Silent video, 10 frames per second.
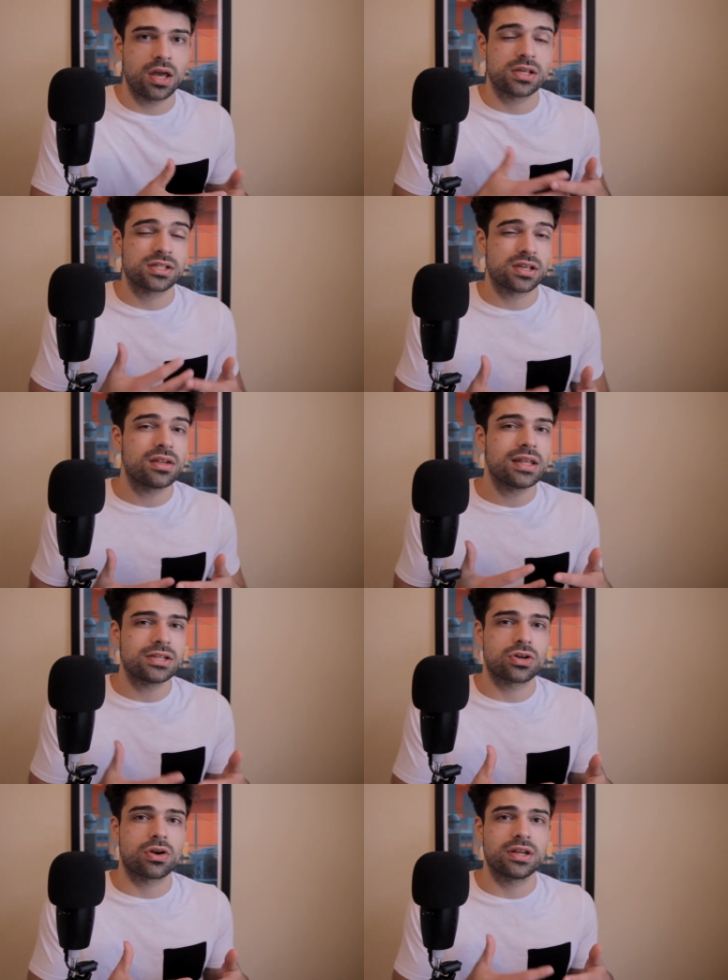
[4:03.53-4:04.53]
suddenly
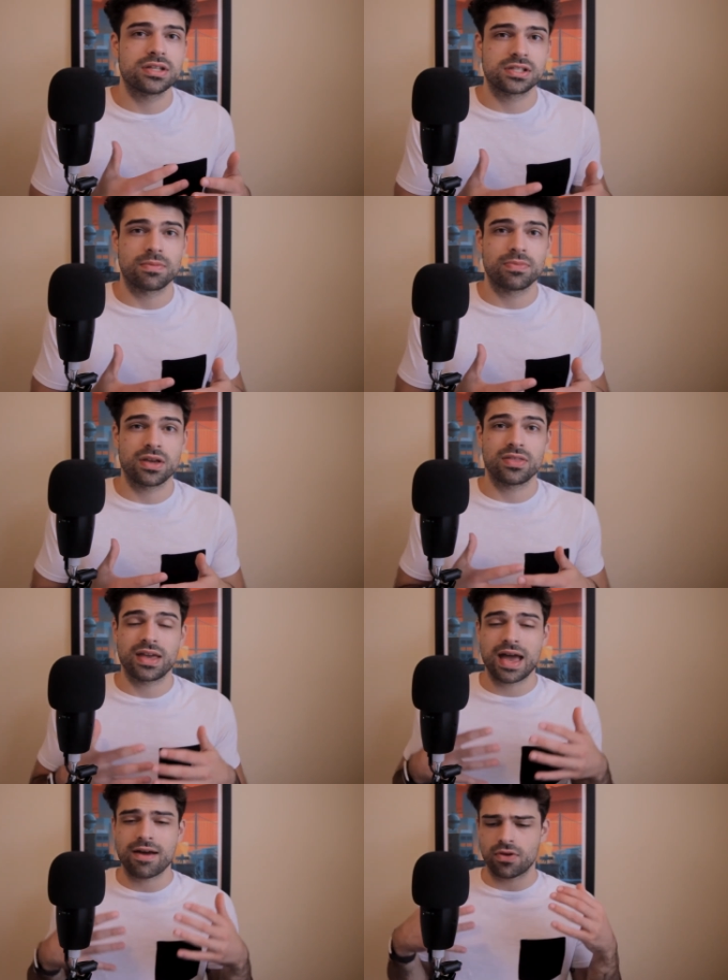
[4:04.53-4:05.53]
turn into something that have